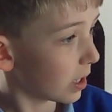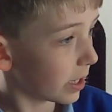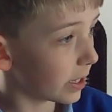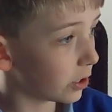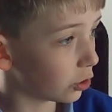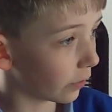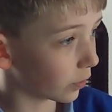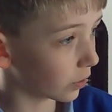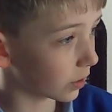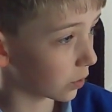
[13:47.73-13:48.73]
He
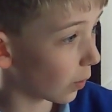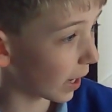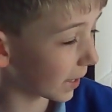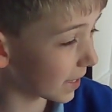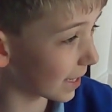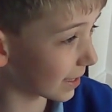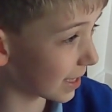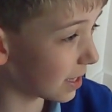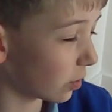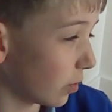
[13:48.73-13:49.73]
shuffled as quickly as
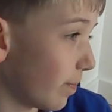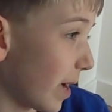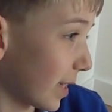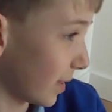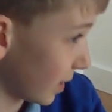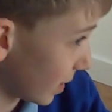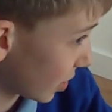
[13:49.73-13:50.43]
he could back to his